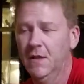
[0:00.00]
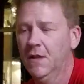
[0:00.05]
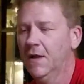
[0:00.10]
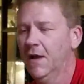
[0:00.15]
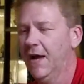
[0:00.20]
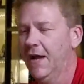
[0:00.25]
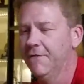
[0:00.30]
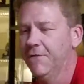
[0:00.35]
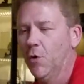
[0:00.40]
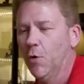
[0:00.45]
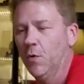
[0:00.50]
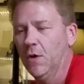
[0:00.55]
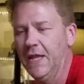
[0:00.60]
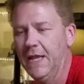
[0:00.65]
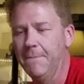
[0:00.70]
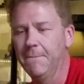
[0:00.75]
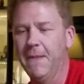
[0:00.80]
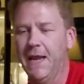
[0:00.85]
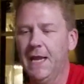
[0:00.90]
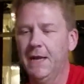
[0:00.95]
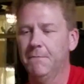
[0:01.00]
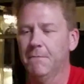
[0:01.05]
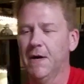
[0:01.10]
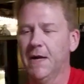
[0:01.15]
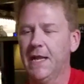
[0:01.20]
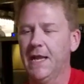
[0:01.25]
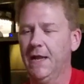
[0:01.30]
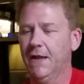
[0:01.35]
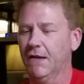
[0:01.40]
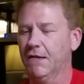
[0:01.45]
I've only made
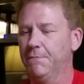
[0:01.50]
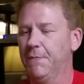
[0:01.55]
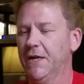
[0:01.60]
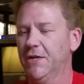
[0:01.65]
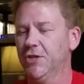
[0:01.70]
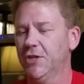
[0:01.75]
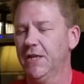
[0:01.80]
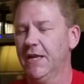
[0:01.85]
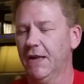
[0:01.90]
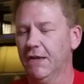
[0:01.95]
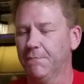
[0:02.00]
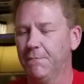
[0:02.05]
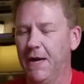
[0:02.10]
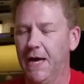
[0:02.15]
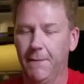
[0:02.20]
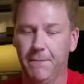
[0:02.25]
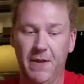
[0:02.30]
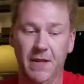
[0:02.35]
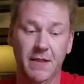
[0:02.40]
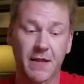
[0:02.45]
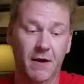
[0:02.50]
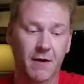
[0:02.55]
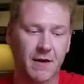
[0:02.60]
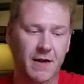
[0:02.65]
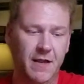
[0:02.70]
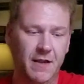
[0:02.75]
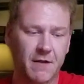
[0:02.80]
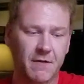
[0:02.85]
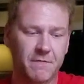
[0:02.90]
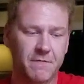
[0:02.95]
money, especially as
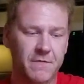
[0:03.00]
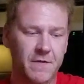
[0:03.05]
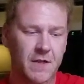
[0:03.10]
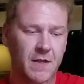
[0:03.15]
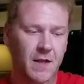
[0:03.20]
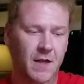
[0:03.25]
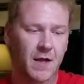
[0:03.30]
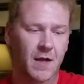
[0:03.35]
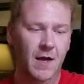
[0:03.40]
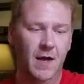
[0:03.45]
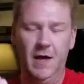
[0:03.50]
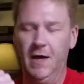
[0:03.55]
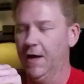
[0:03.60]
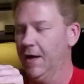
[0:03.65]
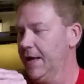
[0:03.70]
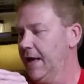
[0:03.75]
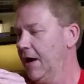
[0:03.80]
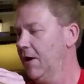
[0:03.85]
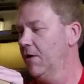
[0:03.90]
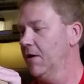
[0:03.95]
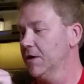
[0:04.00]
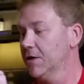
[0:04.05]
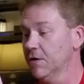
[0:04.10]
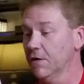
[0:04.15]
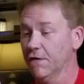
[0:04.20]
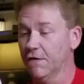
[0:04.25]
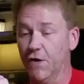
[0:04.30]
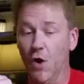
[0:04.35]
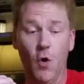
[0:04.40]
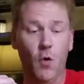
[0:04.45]
popularity of
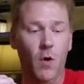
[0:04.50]
characters go